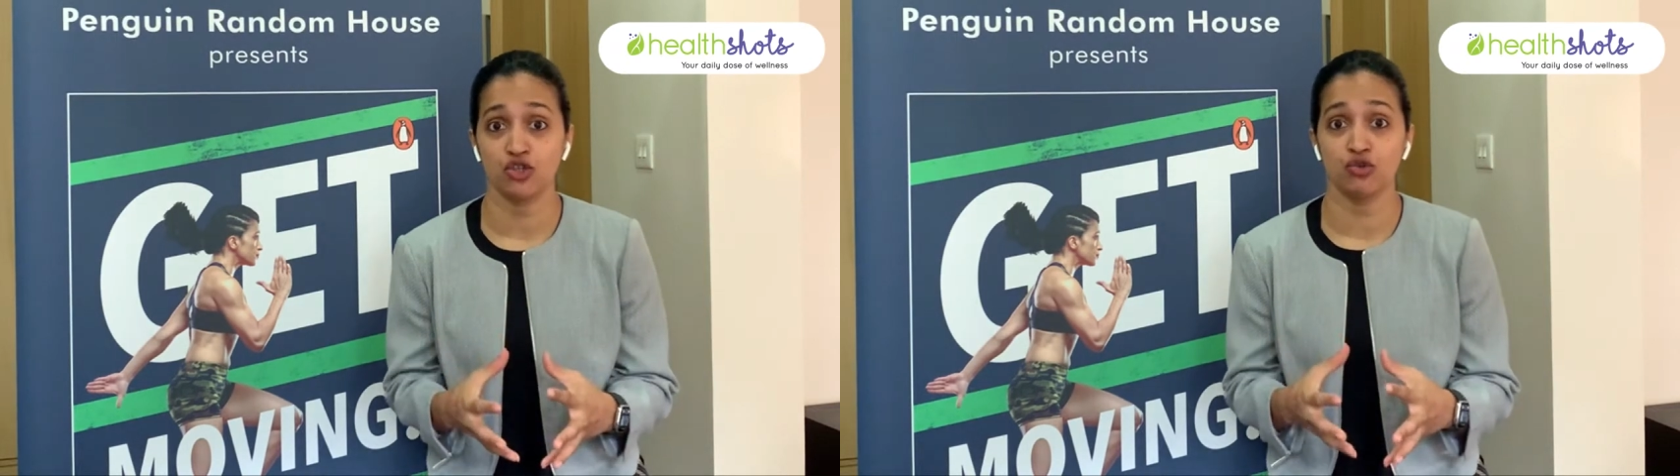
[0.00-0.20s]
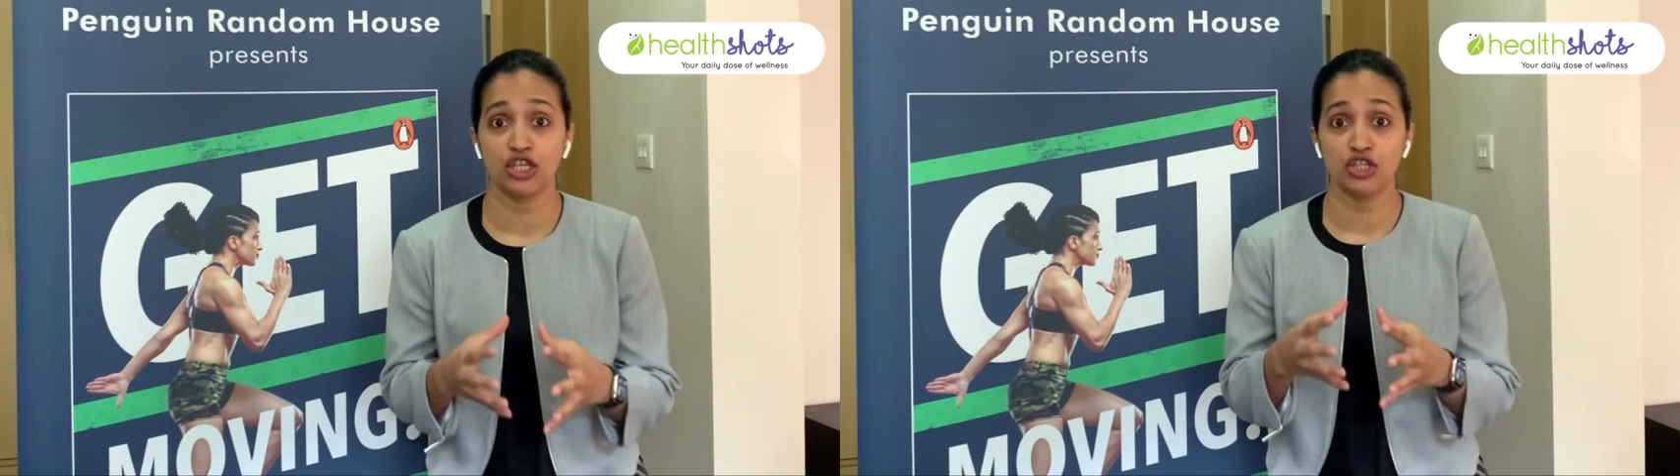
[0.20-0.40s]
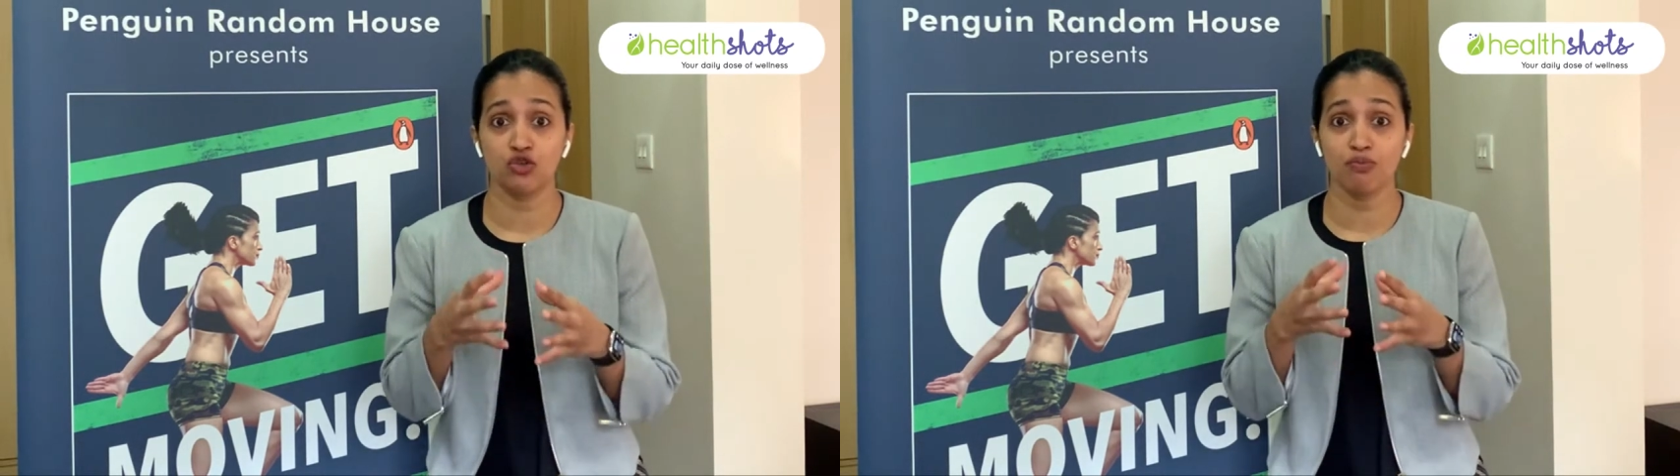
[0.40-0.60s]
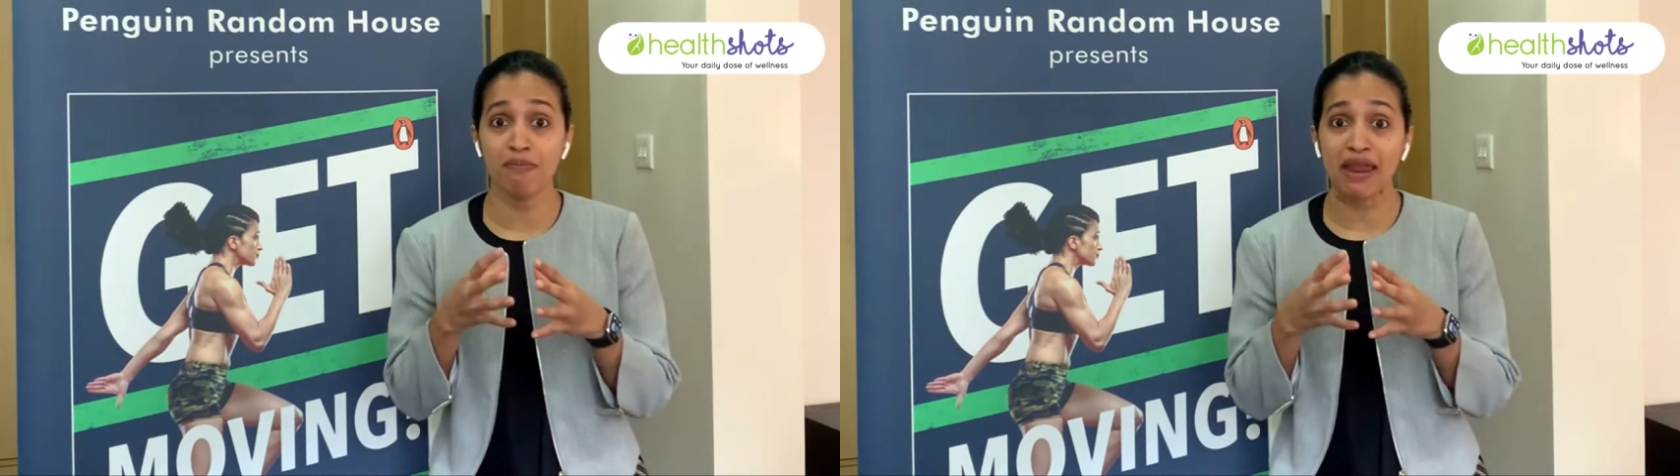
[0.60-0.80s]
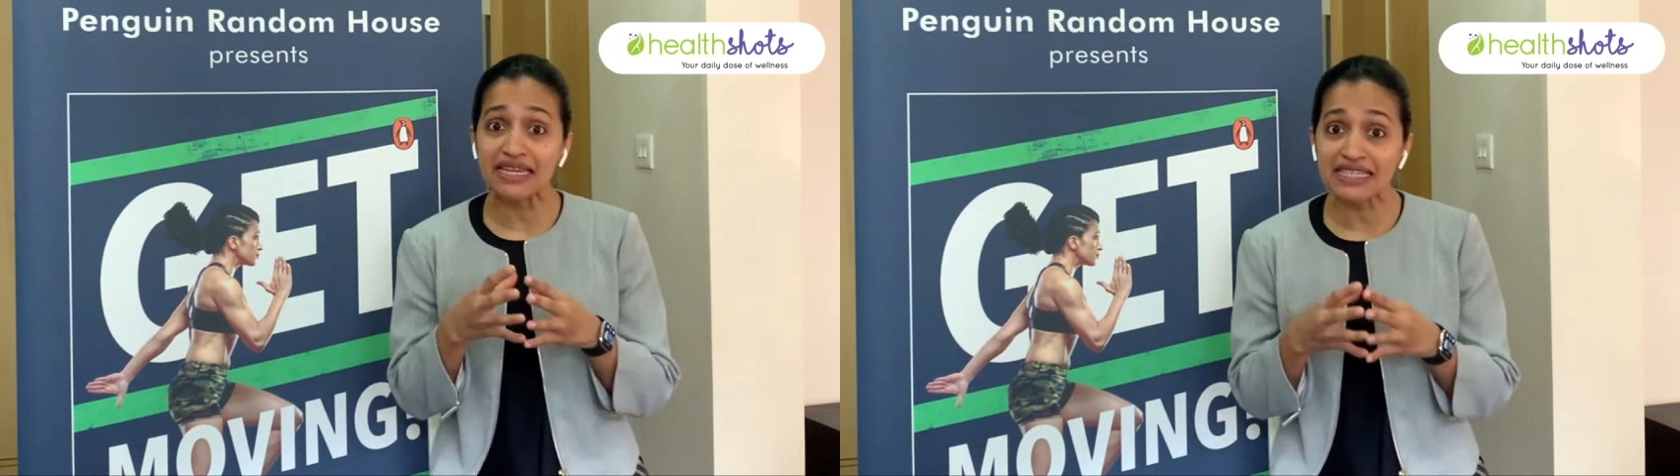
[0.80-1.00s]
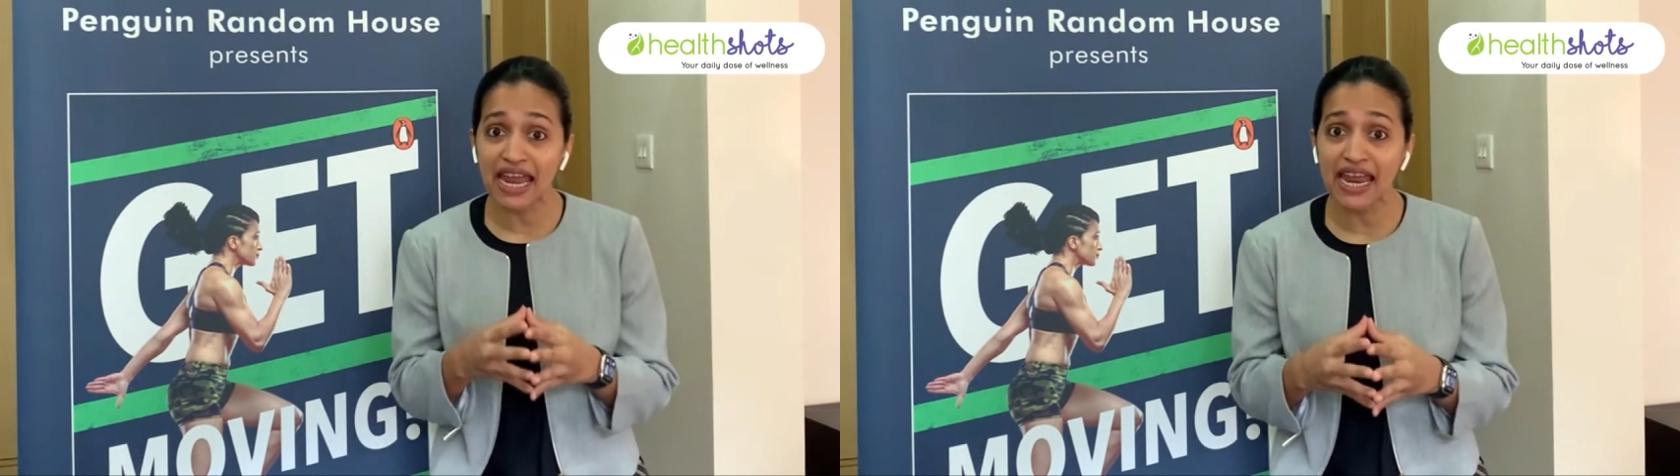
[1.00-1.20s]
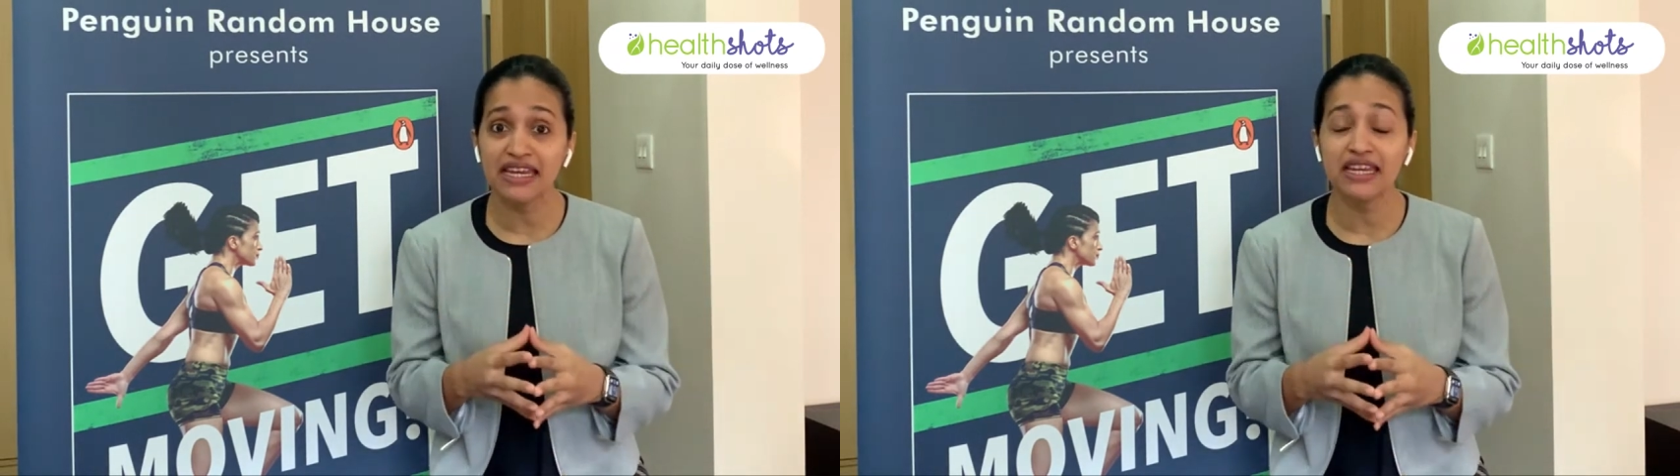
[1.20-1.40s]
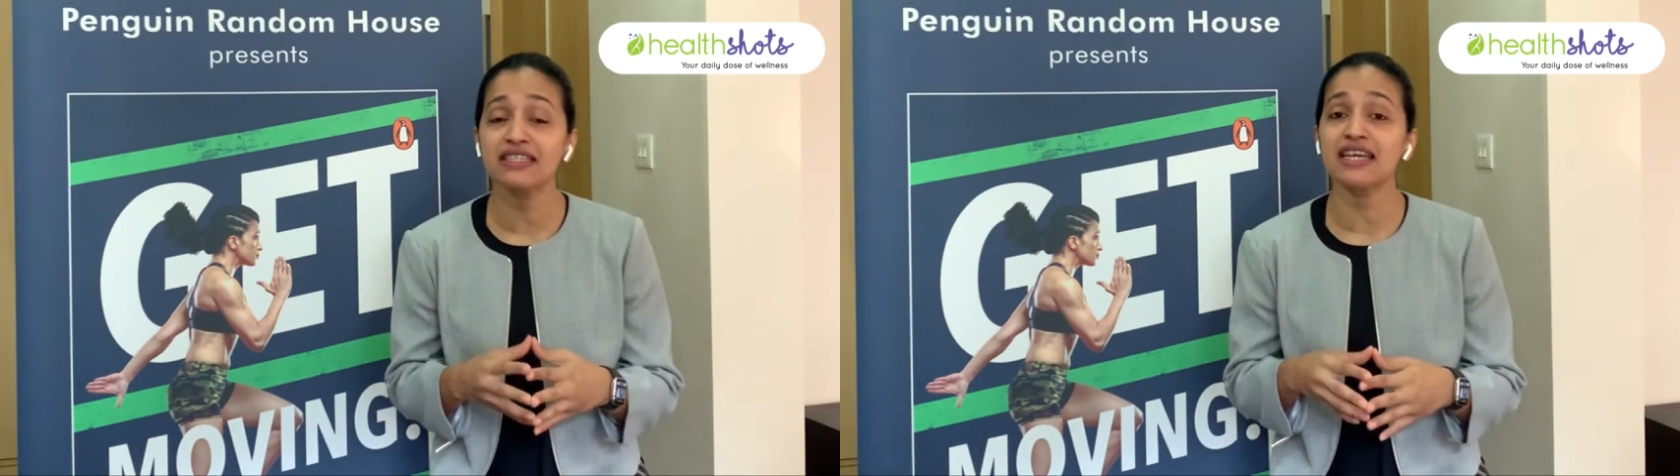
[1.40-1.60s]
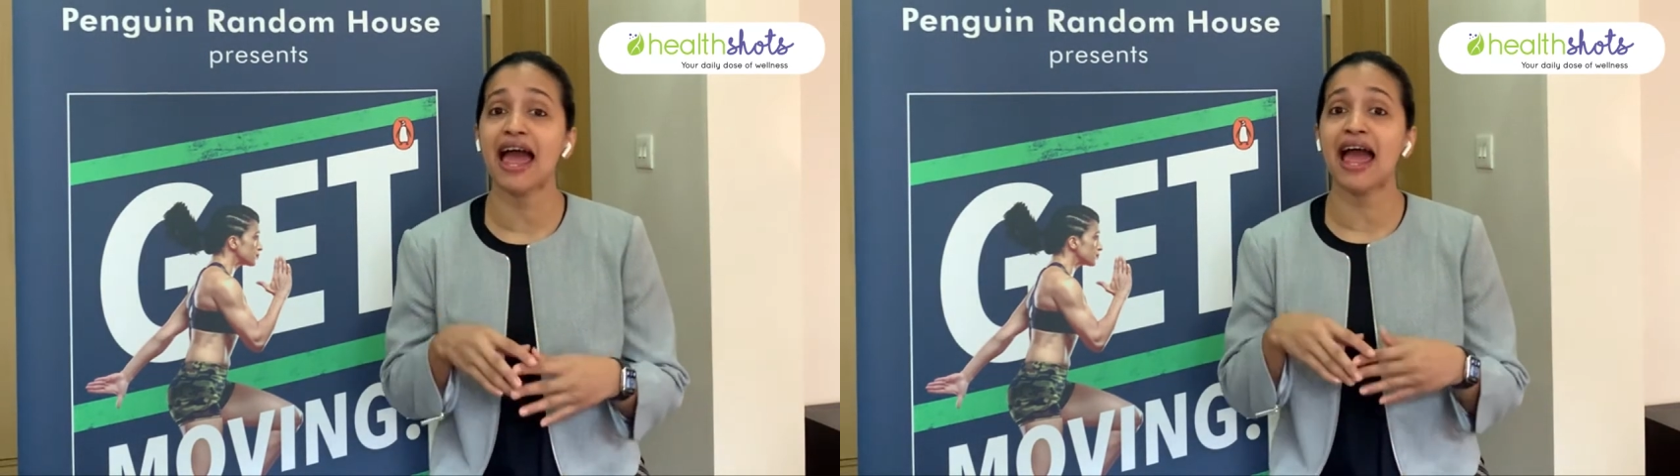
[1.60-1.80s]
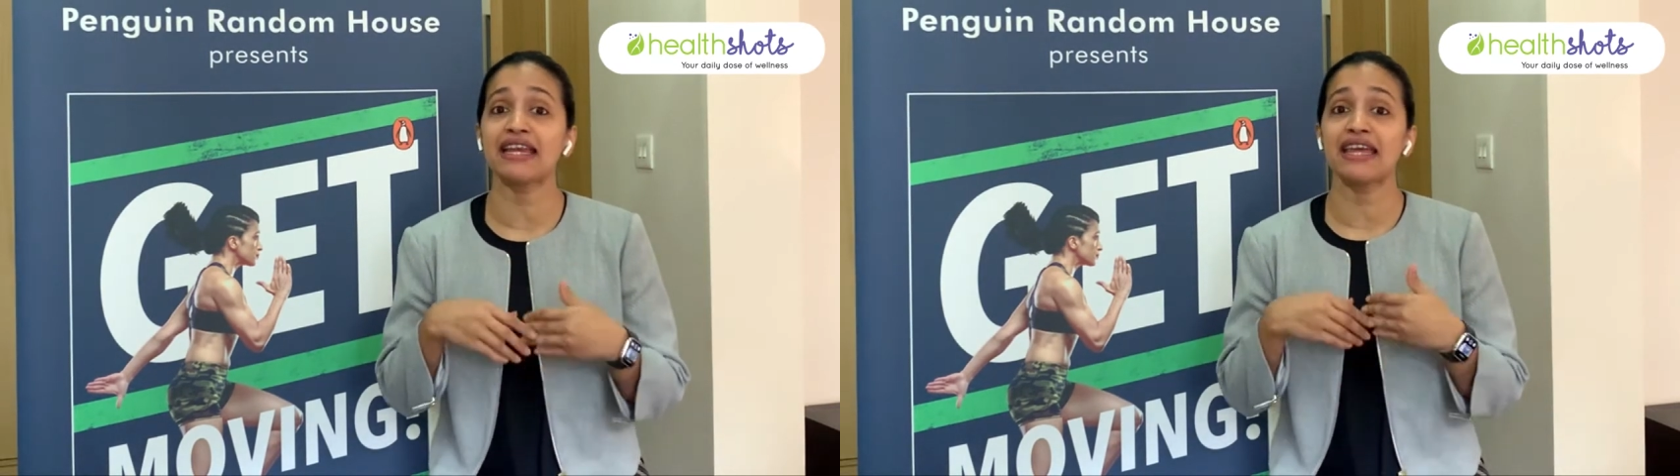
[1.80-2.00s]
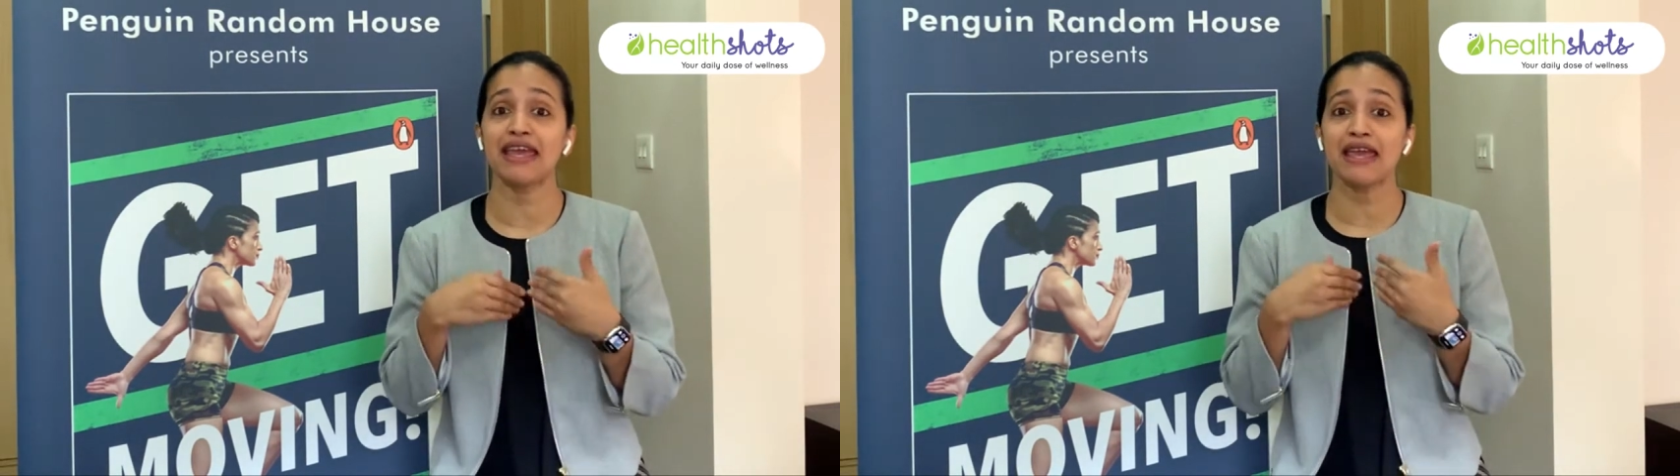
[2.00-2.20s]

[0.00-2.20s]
you need to maintain it and